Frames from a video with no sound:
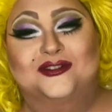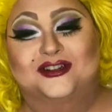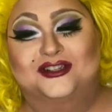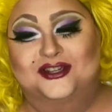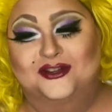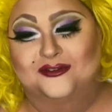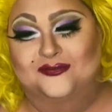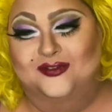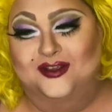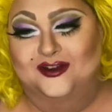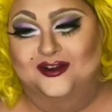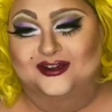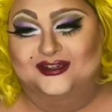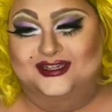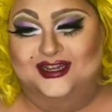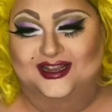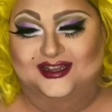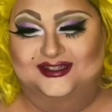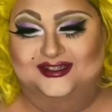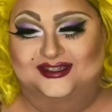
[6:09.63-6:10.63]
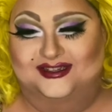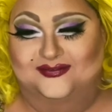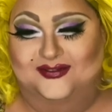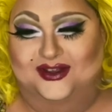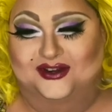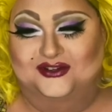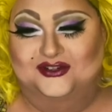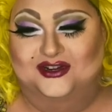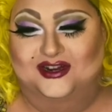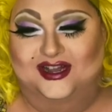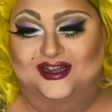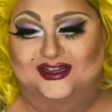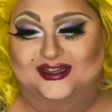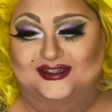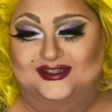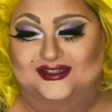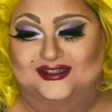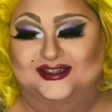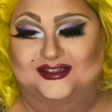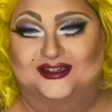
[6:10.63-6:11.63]
a two-finger test to make sure I
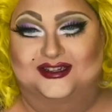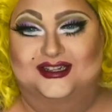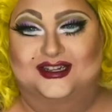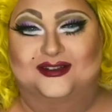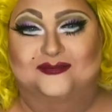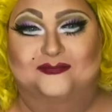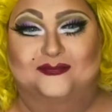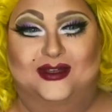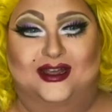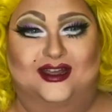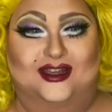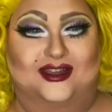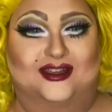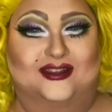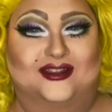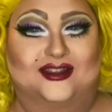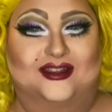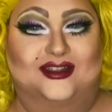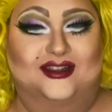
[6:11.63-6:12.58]
could still dip my...